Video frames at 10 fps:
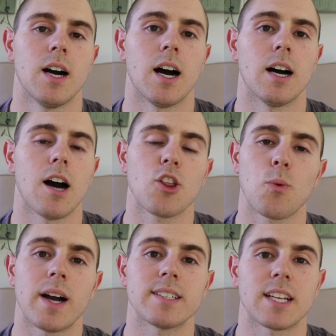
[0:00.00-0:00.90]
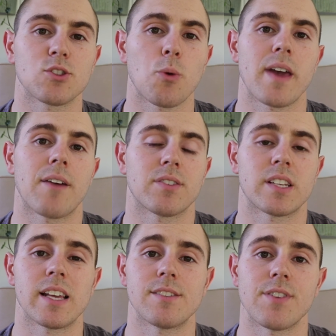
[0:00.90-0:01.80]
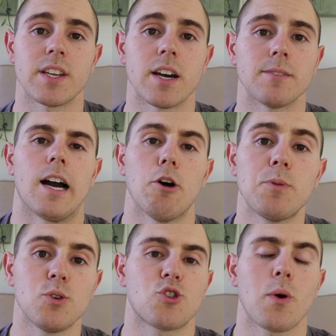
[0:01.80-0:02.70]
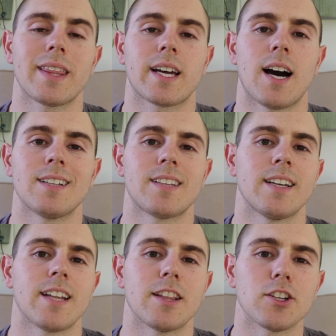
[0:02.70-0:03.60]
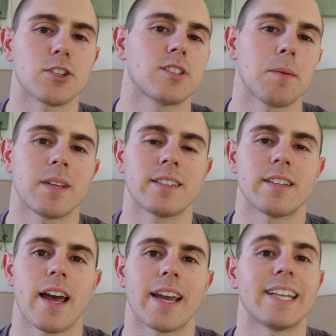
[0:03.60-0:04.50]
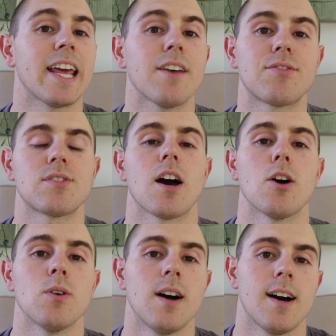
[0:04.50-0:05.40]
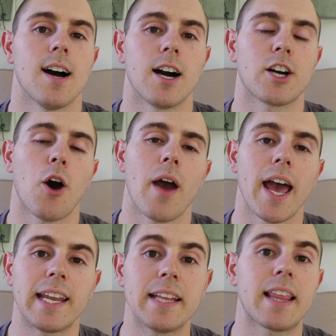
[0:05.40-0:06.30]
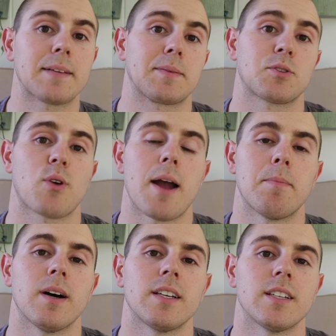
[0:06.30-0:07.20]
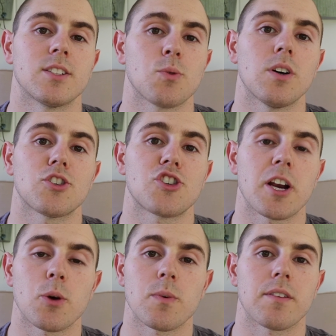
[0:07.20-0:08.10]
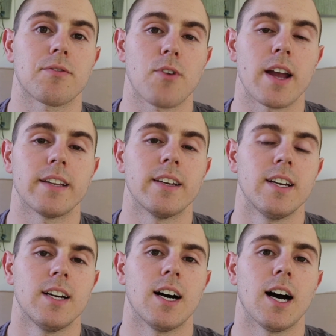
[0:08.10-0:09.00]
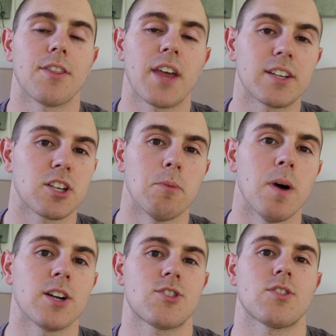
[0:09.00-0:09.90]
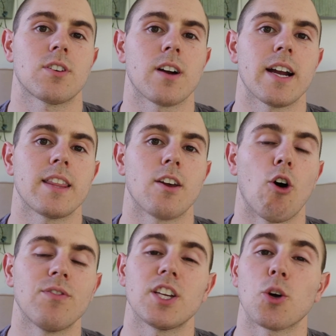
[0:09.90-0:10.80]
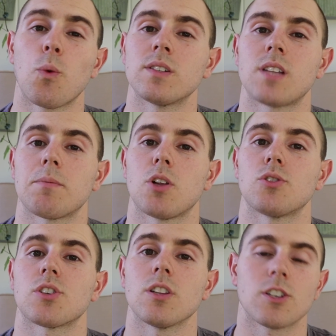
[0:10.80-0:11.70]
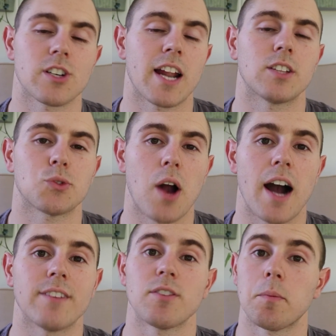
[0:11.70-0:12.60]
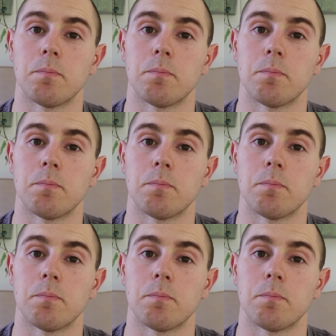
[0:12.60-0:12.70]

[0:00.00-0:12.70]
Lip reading: Otherwise, that's all we have for today's video. I hope you enjoyed the content and learned something today, and if so, go ahead, hit that subscribe button as well as share it with a friend. Thanks so much. All right, hopefully you're one step closer to learn how to thrive.